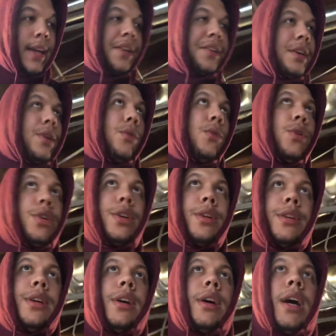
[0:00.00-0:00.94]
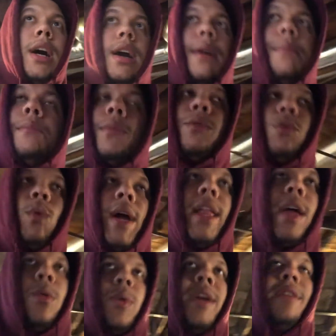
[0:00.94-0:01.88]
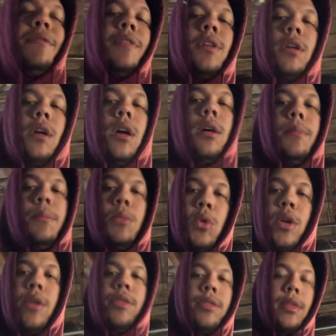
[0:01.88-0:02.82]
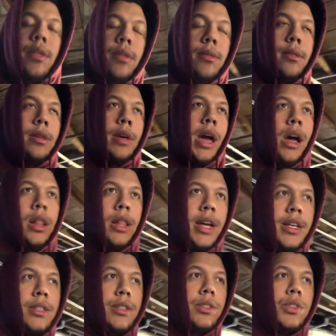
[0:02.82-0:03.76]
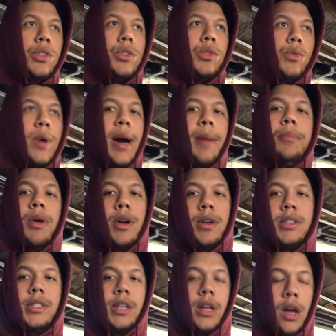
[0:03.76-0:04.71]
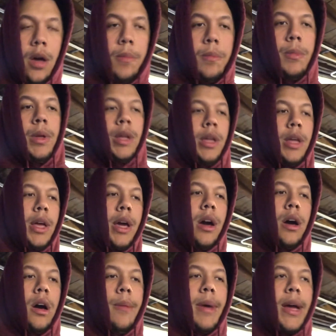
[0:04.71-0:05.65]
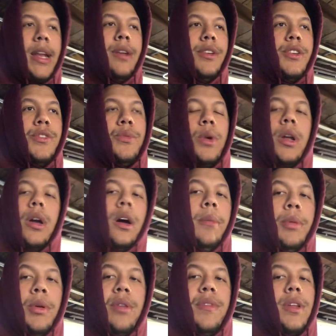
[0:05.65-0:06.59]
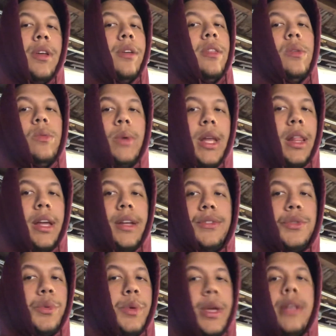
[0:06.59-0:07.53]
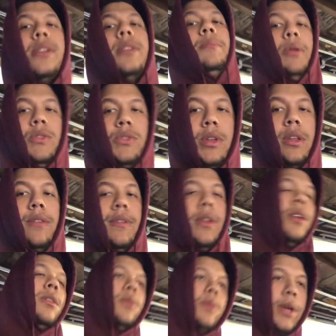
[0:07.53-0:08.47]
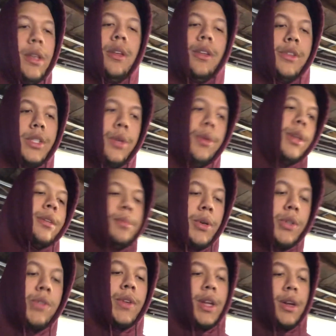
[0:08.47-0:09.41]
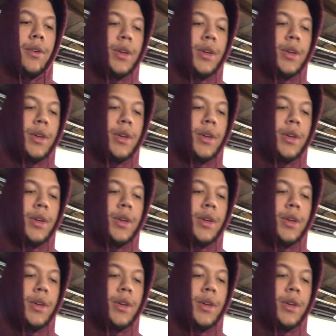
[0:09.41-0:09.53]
I ordered. While I wait for more LS swap parts to come, I didn't just want to upload a video and then wait like 2 weeks and then post another video and wait another 2 weeks and post a video.